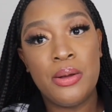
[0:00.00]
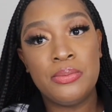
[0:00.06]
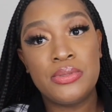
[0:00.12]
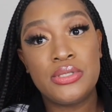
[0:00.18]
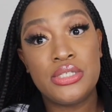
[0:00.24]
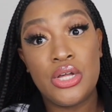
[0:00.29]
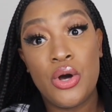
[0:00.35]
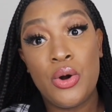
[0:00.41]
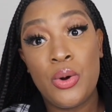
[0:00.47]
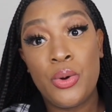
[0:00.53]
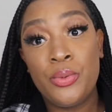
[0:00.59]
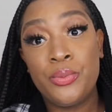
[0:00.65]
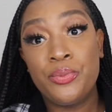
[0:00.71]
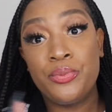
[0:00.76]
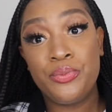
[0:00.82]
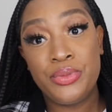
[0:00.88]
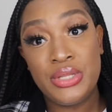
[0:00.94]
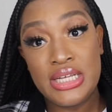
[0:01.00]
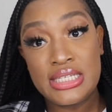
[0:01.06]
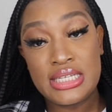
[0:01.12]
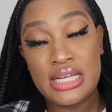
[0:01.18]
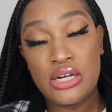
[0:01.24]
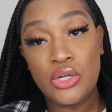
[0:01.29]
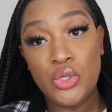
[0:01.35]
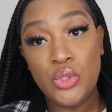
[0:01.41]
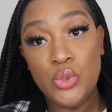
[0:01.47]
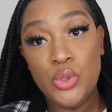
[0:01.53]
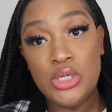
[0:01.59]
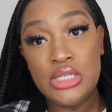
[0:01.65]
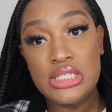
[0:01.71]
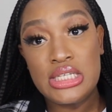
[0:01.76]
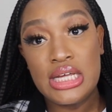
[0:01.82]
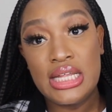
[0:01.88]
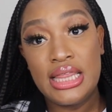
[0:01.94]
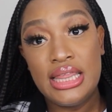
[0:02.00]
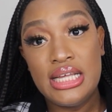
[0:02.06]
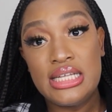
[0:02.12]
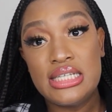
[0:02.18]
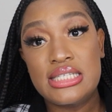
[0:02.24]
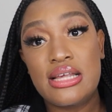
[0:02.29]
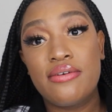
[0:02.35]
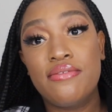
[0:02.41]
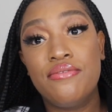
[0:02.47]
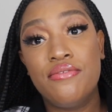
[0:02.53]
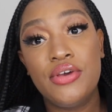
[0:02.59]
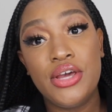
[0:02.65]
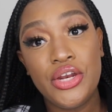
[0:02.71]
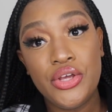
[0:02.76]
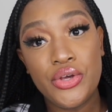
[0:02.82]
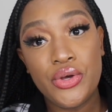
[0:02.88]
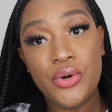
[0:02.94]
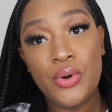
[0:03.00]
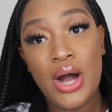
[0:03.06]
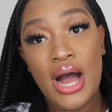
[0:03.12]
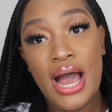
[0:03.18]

So this concludes this video.